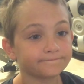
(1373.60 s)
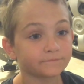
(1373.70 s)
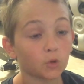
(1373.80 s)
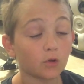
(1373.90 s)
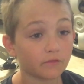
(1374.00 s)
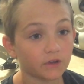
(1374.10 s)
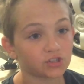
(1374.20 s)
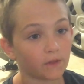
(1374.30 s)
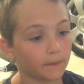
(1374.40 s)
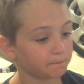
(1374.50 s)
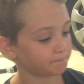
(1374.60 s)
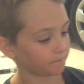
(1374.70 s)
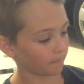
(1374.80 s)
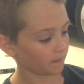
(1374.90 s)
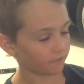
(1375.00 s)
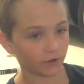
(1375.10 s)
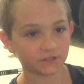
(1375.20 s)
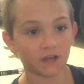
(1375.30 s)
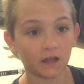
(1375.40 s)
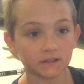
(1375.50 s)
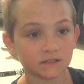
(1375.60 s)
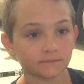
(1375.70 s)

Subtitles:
Caught a fish on them, first cast.